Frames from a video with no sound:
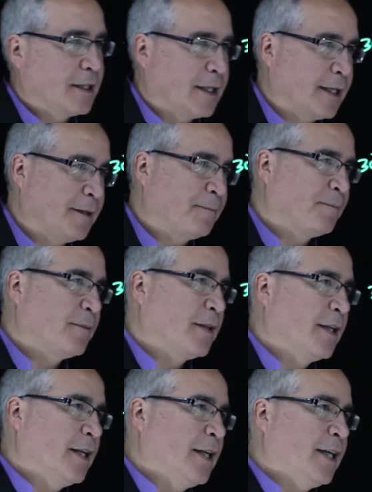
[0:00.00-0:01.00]
Okay.
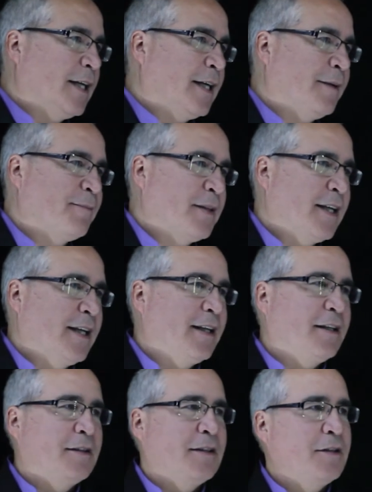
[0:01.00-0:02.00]

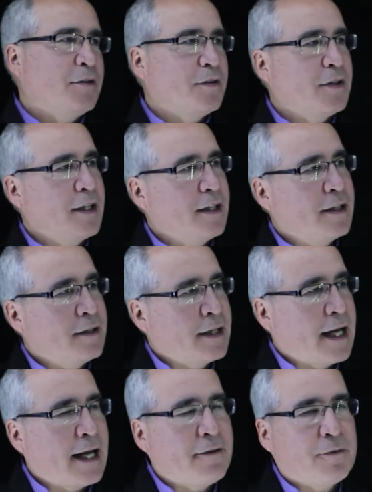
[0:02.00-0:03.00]
It's interesting. They're
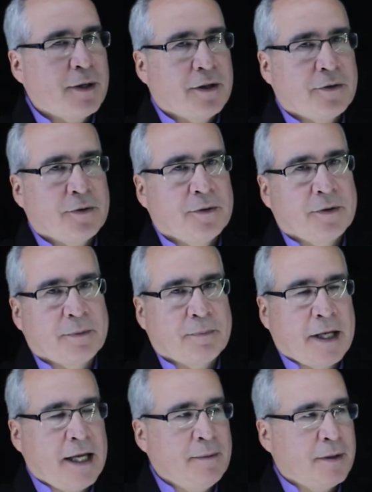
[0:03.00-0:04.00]
halfway through the
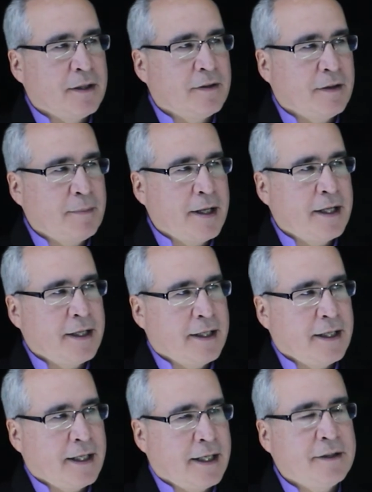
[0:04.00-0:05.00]
payments. They've made
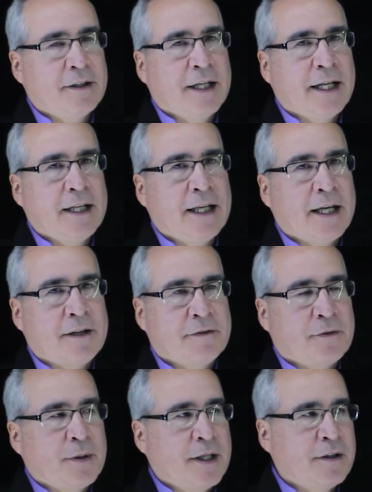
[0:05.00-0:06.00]
180 out of
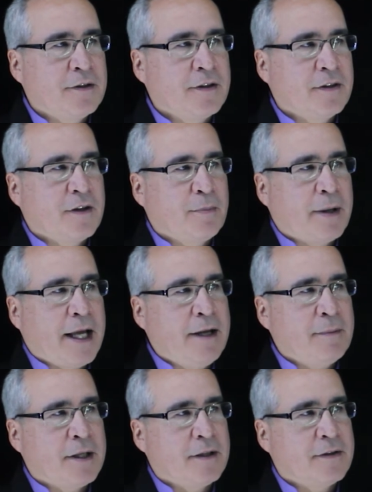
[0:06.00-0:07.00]
360
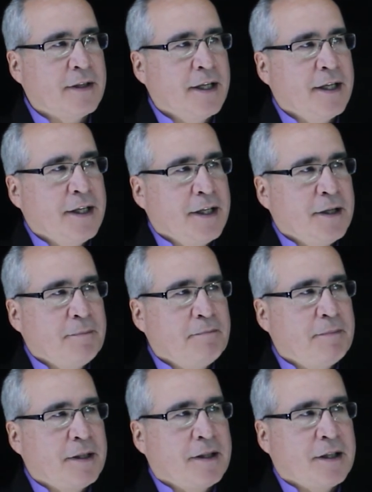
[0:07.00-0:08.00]
payments,
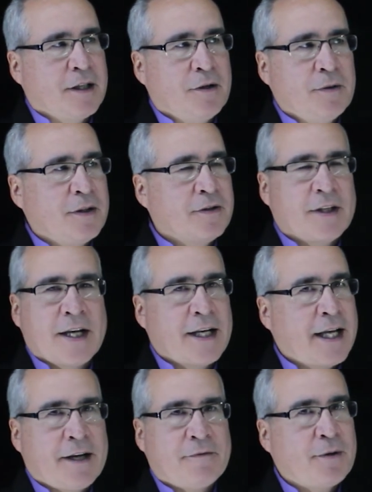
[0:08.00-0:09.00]
but the loan is not
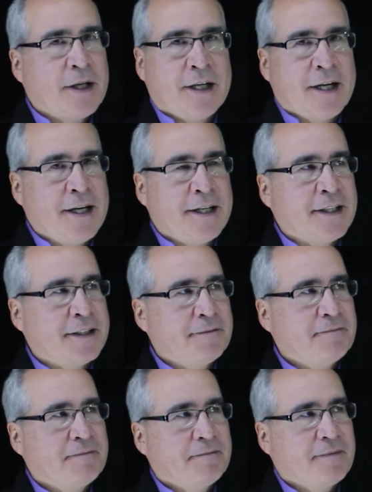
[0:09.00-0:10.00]
halfway gone.
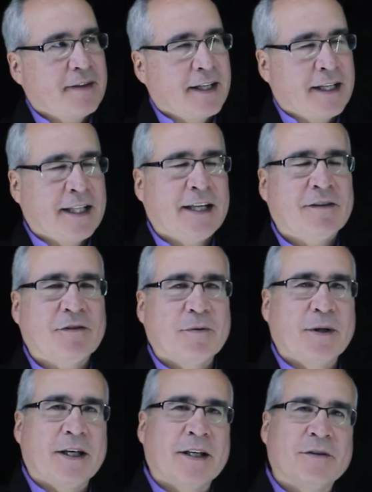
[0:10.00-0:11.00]
And that's the
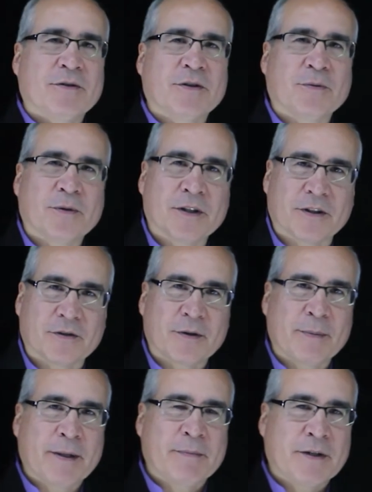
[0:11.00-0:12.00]
way interest works.
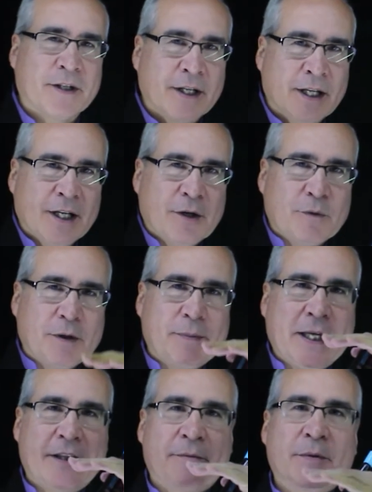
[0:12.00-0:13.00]
Remember, we
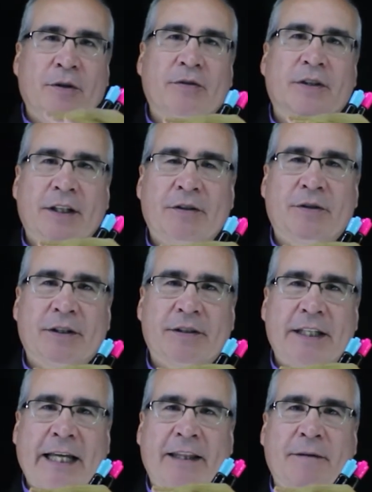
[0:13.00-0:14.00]
pay the most
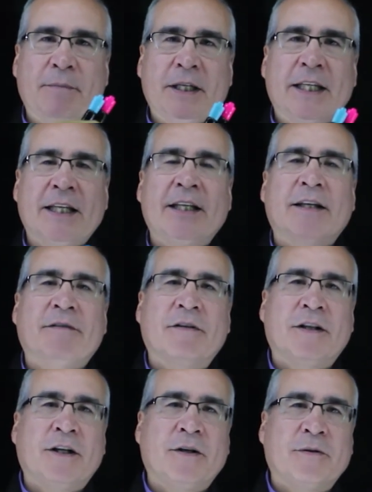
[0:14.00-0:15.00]
interest at the beginning of
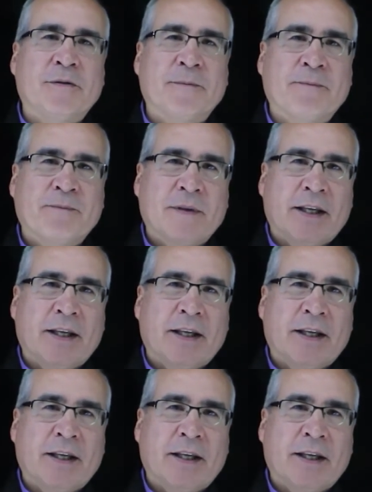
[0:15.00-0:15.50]
the loan.